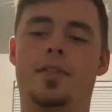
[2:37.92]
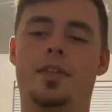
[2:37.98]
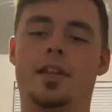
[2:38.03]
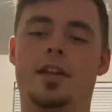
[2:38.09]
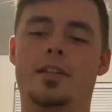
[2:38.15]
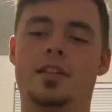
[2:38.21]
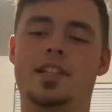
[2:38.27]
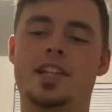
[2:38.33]

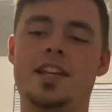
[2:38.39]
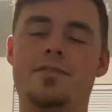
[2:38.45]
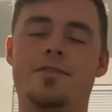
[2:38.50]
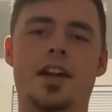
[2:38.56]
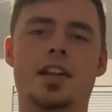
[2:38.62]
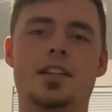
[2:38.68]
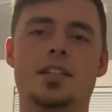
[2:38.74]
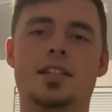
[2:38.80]

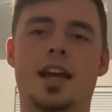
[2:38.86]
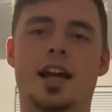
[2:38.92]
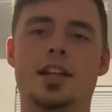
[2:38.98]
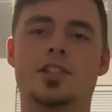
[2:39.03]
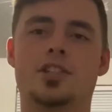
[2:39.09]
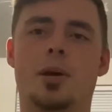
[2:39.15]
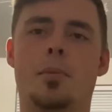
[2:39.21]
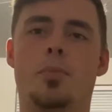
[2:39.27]
defense at
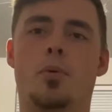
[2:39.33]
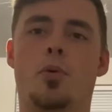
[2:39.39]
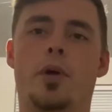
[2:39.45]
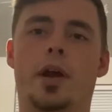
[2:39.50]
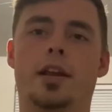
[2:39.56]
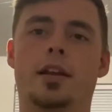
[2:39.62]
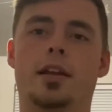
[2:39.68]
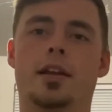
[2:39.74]
some
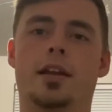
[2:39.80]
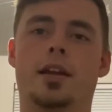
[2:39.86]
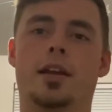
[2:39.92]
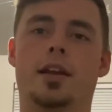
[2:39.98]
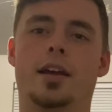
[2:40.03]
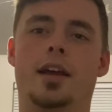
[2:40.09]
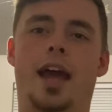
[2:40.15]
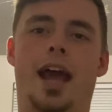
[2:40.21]
point
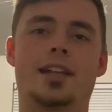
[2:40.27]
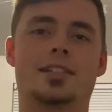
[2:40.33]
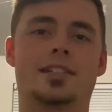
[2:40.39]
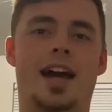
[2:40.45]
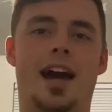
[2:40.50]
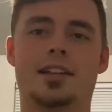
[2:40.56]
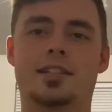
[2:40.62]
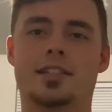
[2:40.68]
has
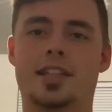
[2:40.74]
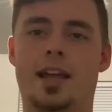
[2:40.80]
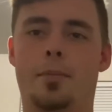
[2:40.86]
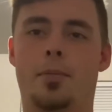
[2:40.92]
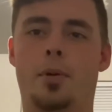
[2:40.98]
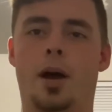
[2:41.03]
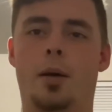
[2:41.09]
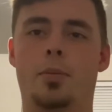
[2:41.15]
got to
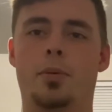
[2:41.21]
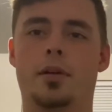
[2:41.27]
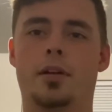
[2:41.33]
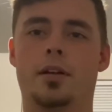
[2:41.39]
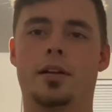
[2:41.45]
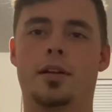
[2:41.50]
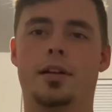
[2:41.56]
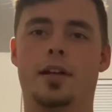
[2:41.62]
step up
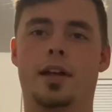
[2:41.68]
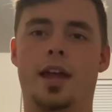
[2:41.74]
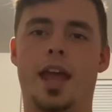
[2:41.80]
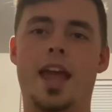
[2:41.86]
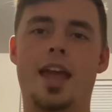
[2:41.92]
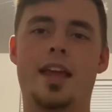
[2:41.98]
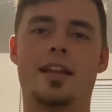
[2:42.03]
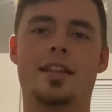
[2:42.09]

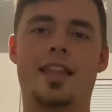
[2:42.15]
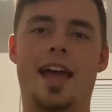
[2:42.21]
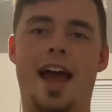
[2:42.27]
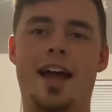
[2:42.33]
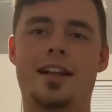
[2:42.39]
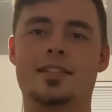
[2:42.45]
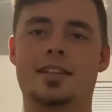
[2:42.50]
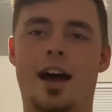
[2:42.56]
in
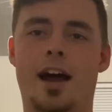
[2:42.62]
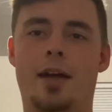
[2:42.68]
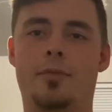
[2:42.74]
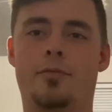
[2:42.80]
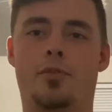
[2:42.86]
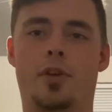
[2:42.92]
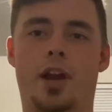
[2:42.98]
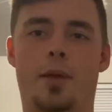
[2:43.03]
that time
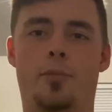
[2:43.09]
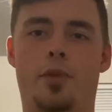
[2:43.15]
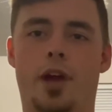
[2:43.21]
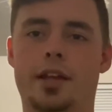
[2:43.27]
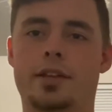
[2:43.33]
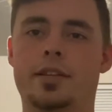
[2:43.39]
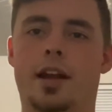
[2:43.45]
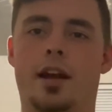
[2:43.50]
frame
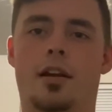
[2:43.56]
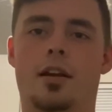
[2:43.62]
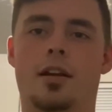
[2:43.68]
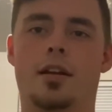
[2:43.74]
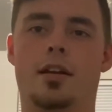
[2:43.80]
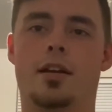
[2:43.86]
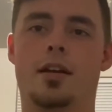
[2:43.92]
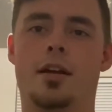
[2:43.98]
right there.
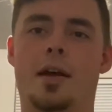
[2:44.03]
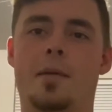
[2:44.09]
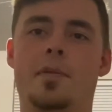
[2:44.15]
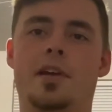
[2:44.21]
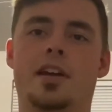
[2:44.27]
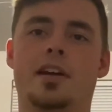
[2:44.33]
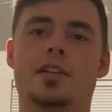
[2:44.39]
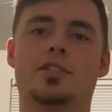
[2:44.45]

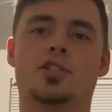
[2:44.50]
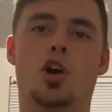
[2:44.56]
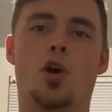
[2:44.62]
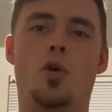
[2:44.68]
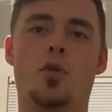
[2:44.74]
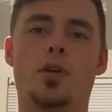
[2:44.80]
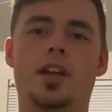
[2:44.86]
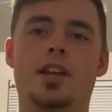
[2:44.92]
Because
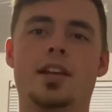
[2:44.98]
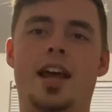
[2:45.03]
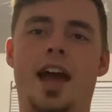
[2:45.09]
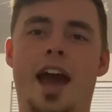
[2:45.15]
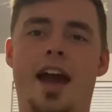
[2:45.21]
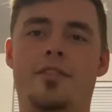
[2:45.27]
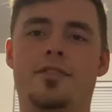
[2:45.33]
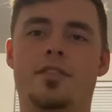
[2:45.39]
going into
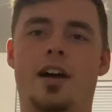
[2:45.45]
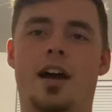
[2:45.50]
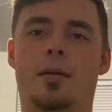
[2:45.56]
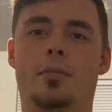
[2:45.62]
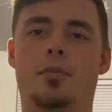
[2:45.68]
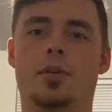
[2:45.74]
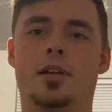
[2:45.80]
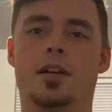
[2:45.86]

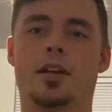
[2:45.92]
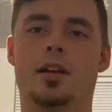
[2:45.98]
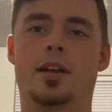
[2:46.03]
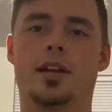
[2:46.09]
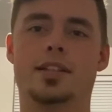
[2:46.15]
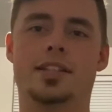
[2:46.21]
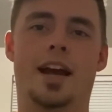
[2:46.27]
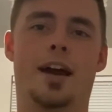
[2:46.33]
halftime
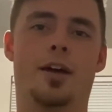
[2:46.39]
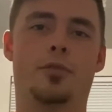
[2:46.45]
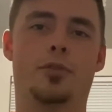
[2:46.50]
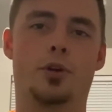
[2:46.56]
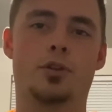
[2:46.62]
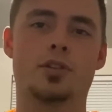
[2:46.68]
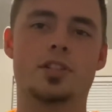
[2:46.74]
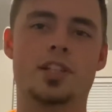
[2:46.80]
on
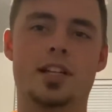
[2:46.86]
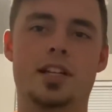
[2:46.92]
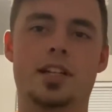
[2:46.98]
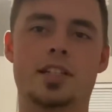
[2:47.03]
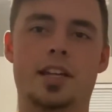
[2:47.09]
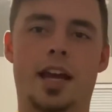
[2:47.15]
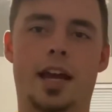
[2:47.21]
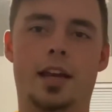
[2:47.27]

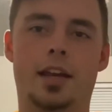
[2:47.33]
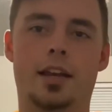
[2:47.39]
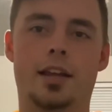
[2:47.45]
13-10